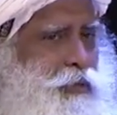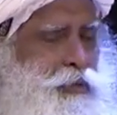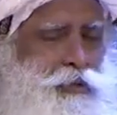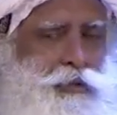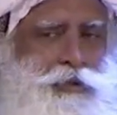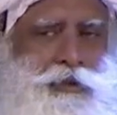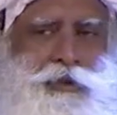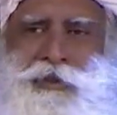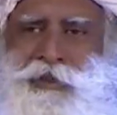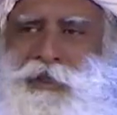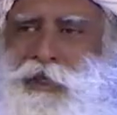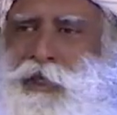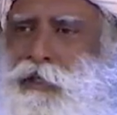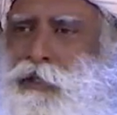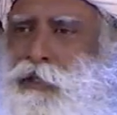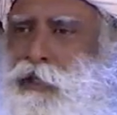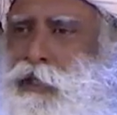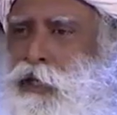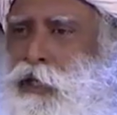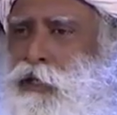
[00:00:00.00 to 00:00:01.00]
She
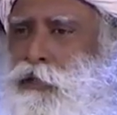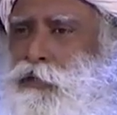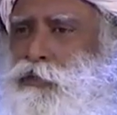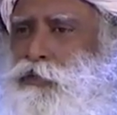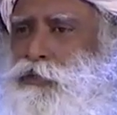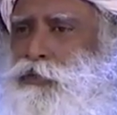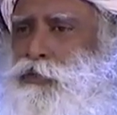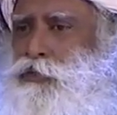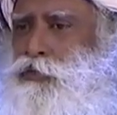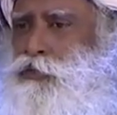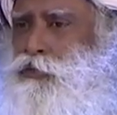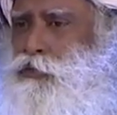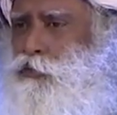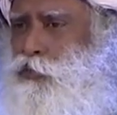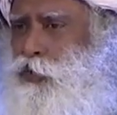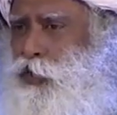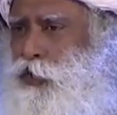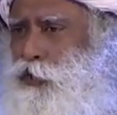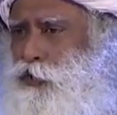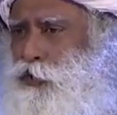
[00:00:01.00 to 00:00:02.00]
said, "I use your
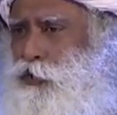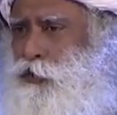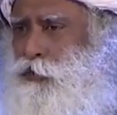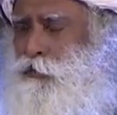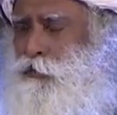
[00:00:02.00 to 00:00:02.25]
toothbrush."